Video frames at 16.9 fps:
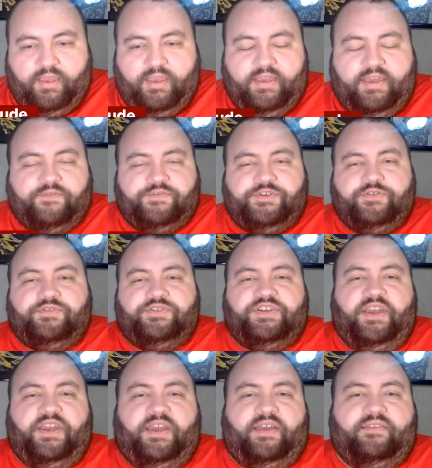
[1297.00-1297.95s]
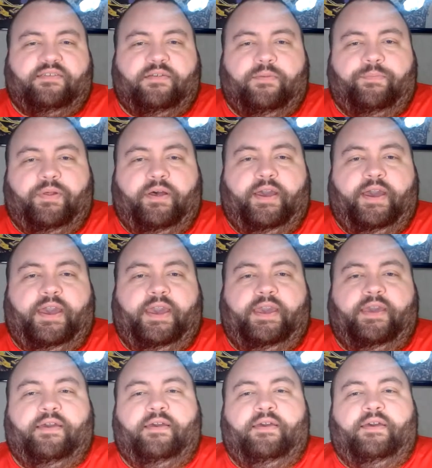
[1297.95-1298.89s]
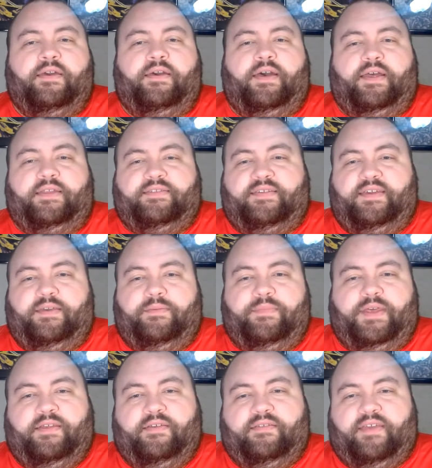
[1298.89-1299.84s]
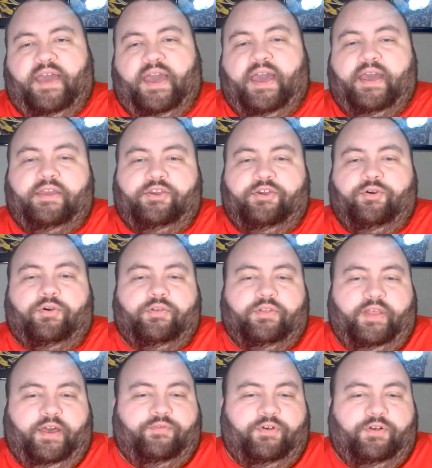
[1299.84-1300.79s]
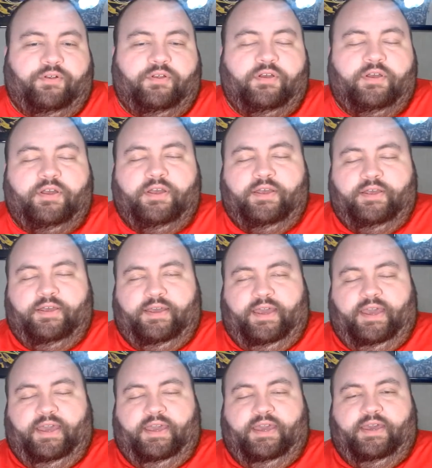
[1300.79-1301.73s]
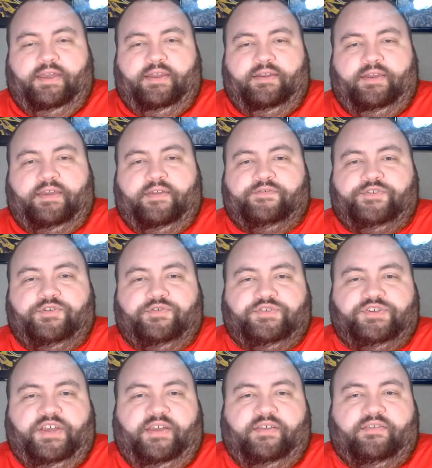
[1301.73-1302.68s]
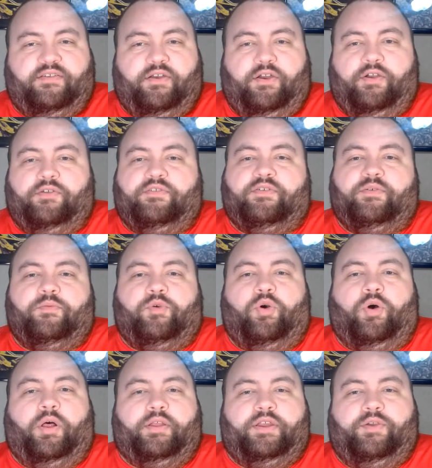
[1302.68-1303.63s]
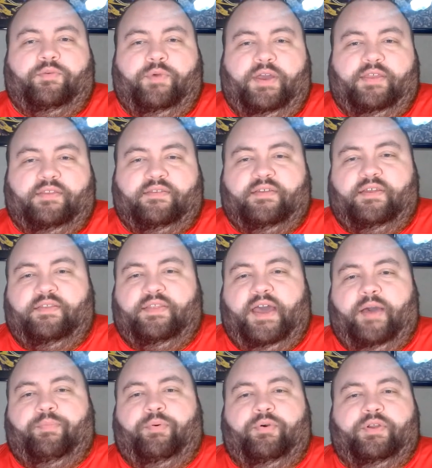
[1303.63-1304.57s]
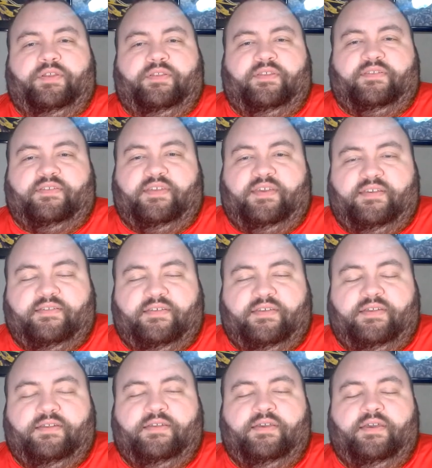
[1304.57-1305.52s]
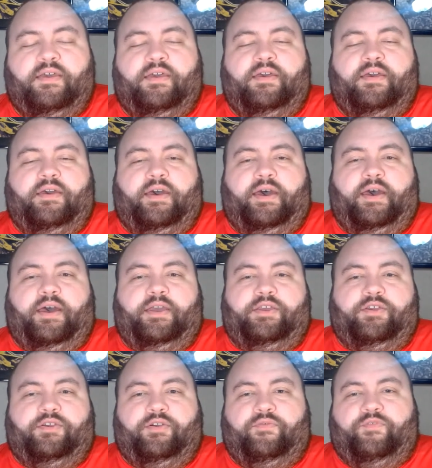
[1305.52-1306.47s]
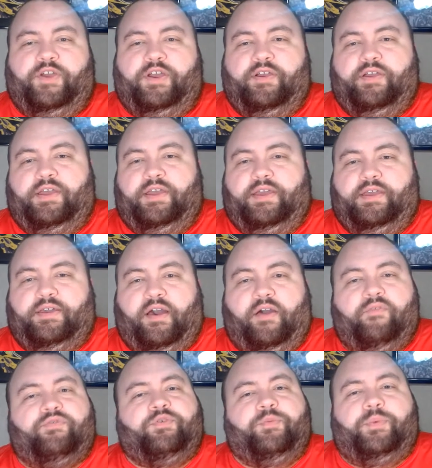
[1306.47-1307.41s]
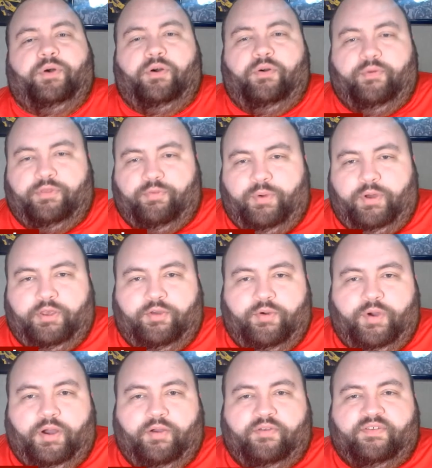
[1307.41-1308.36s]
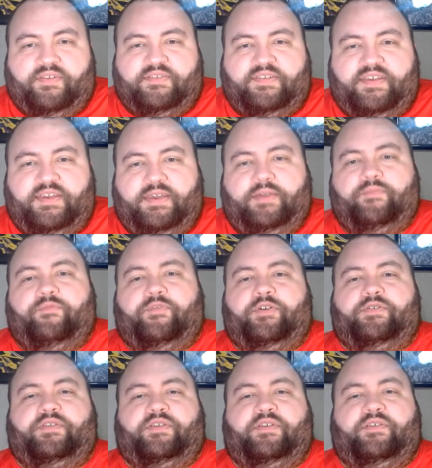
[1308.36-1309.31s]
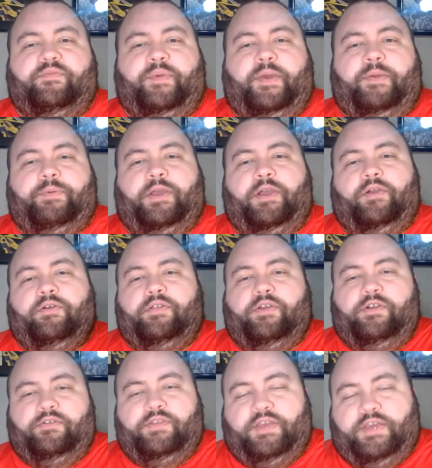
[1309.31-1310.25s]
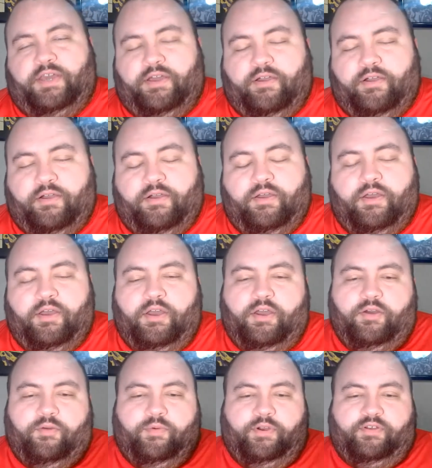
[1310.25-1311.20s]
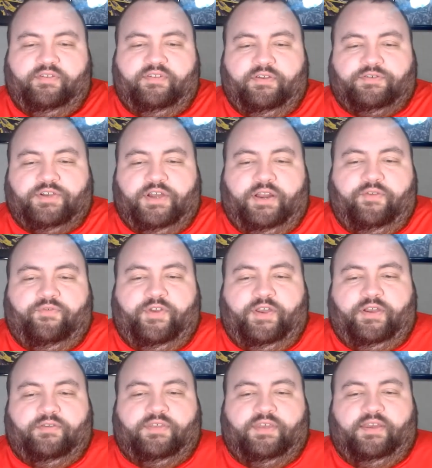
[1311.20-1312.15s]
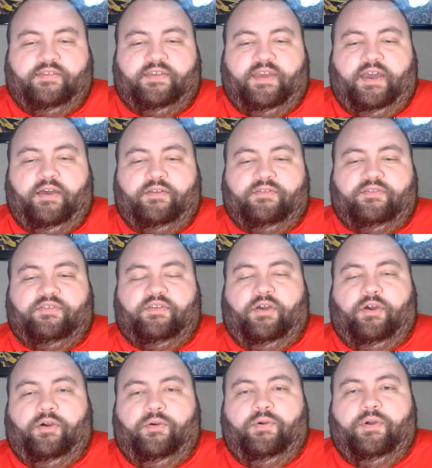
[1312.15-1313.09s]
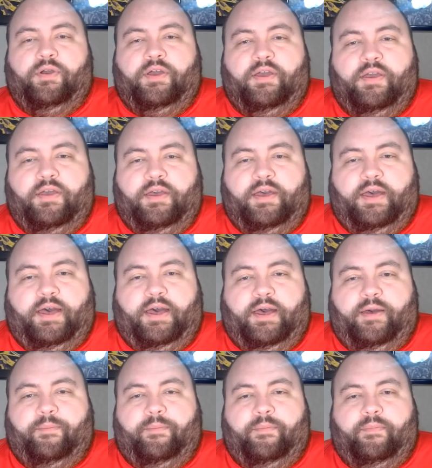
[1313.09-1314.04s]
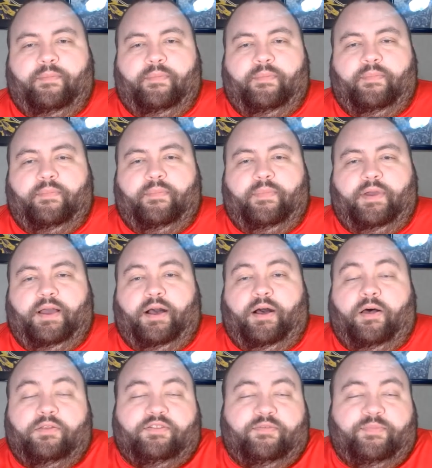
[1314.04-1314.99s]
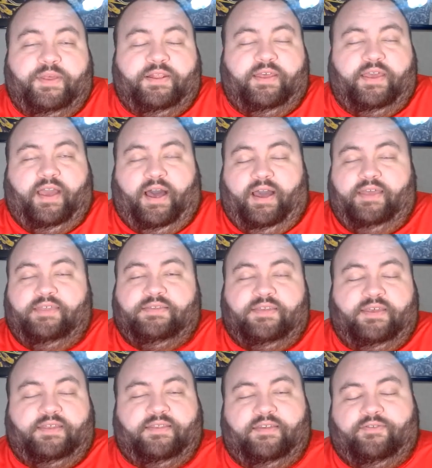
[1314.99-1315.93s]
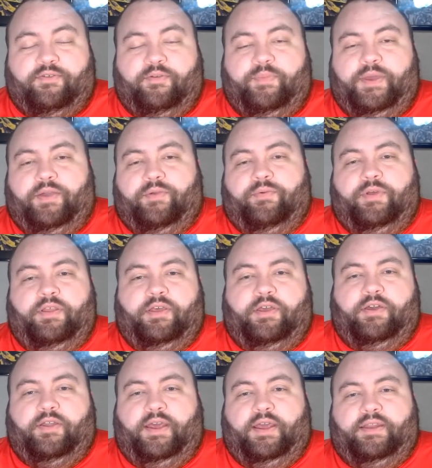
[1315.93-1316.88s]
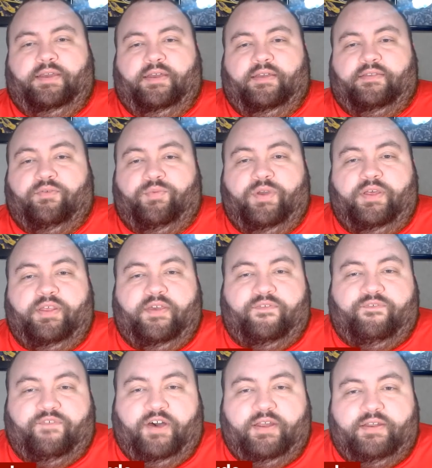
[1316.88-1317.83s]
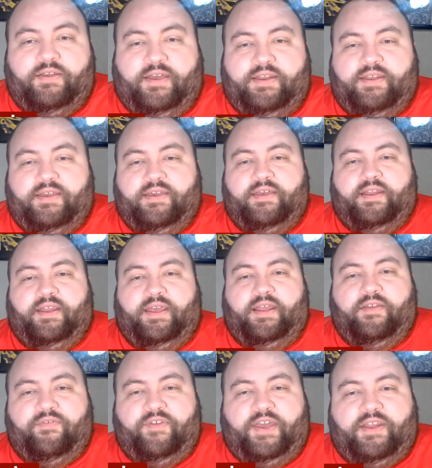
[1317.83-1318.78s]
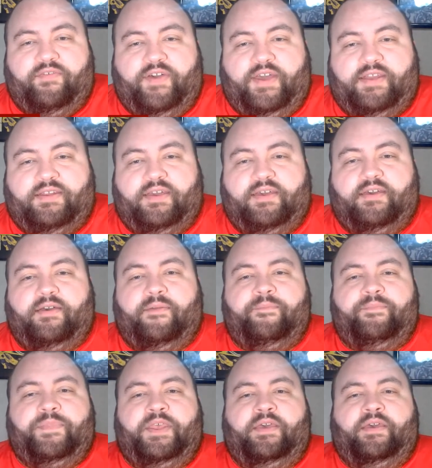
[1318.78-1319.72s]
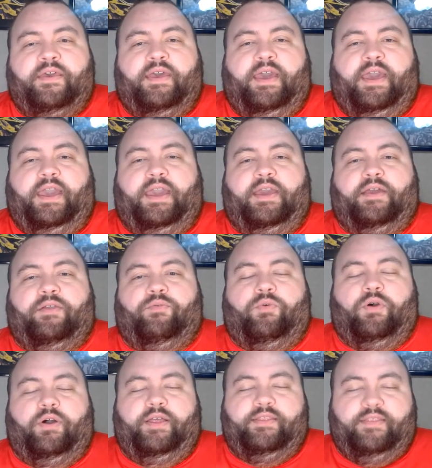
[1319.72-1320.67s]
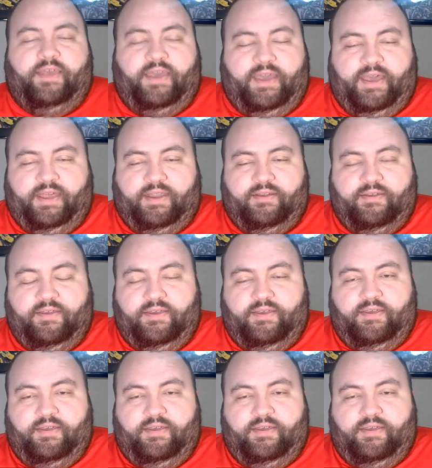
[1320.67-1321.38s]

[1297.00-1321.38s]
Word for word: it gives you a chance to play a team that is at your level and gives you a chance to earn some quality wins. And at that point in the season, uh, you're very comfortable with what you are as a team versus maybe earlier in the year where you're still trying to figure things out. So um, ultimately, I think this would be a really good idea. It's a really fun idea, an innovative idea, and one that